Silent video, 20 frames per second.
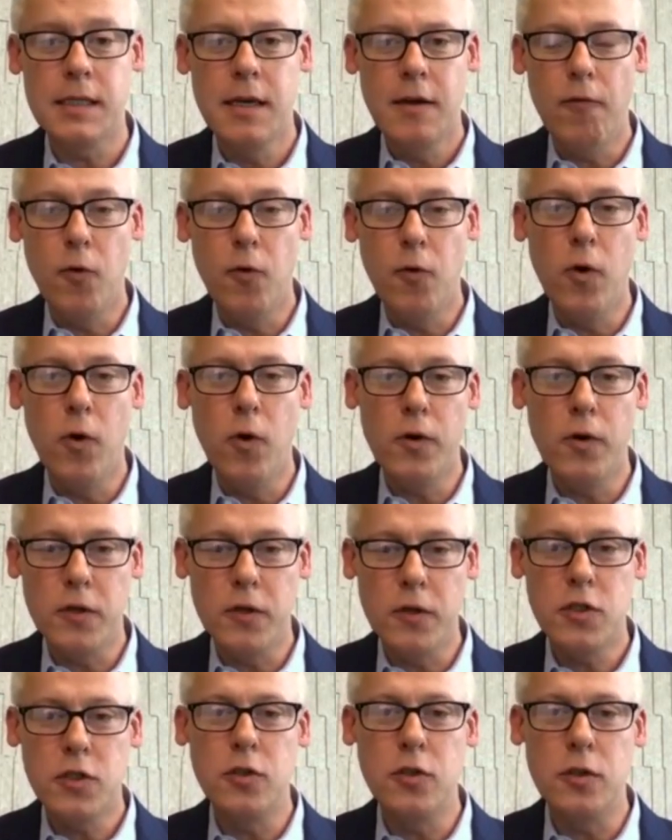for the
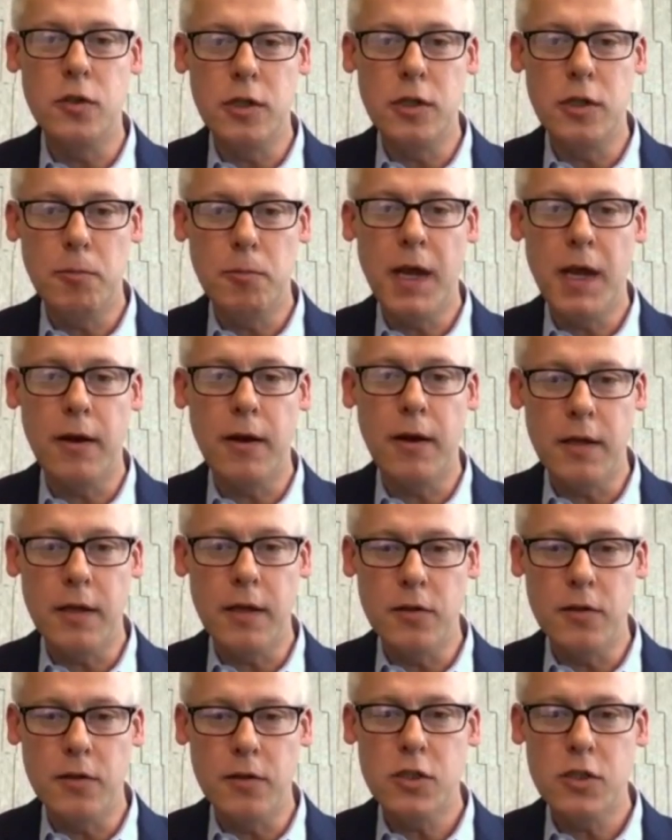student, parent,
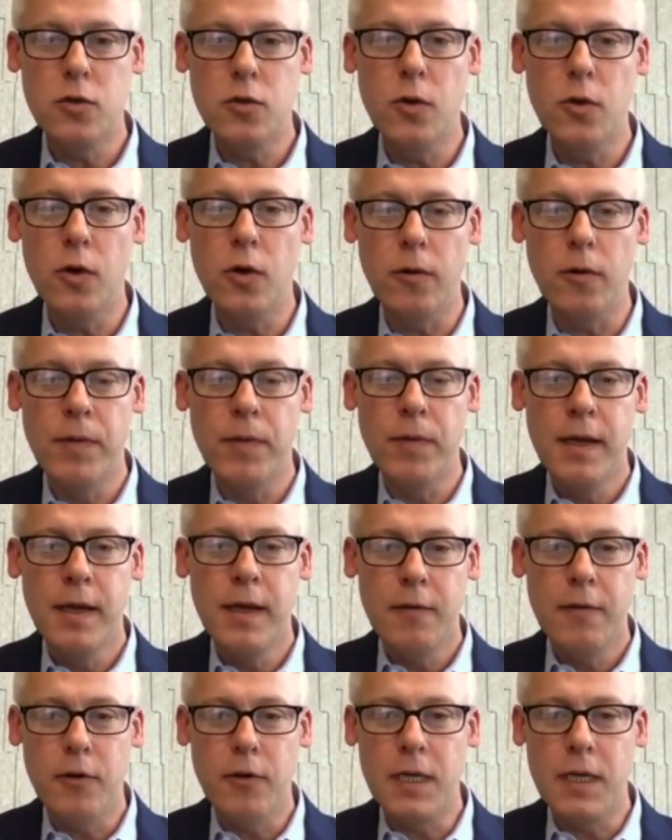and school.
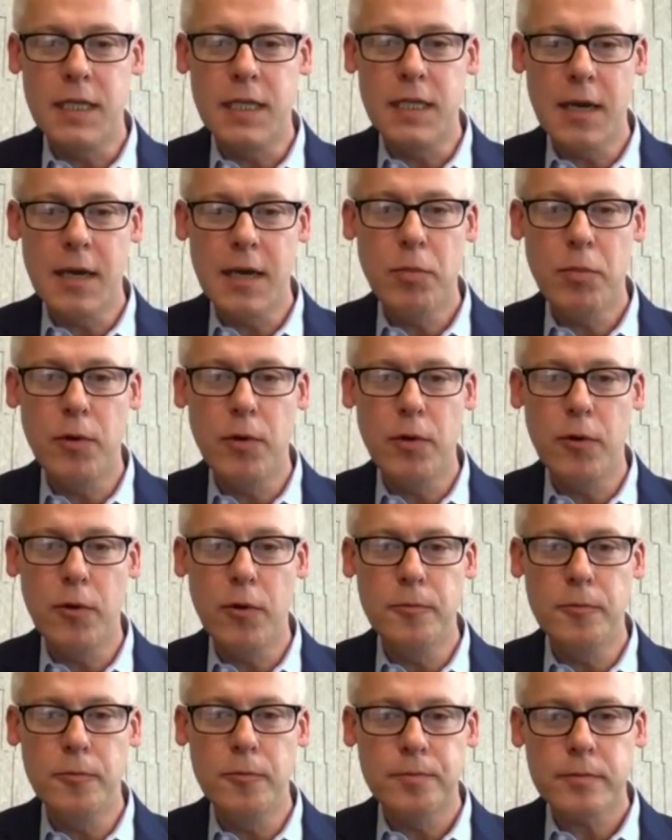For
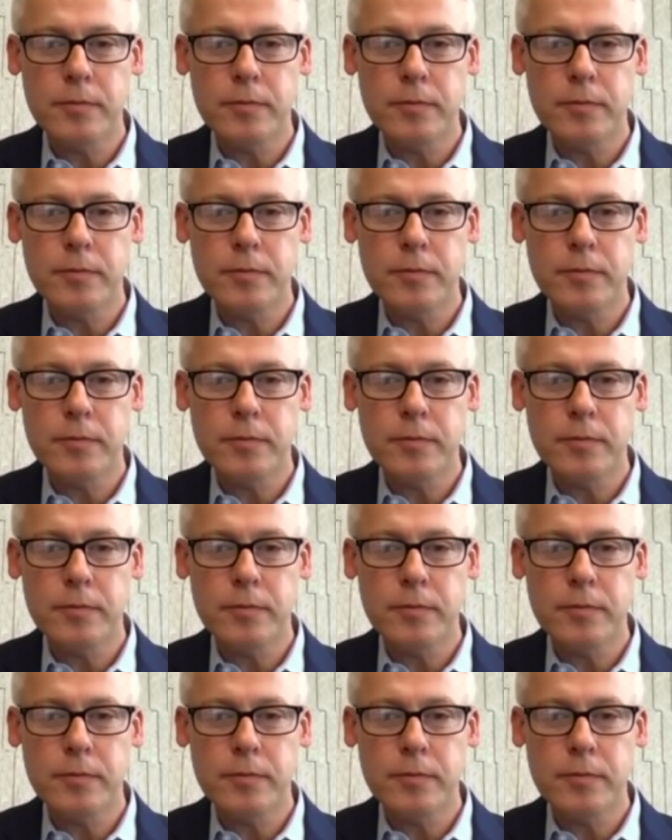example,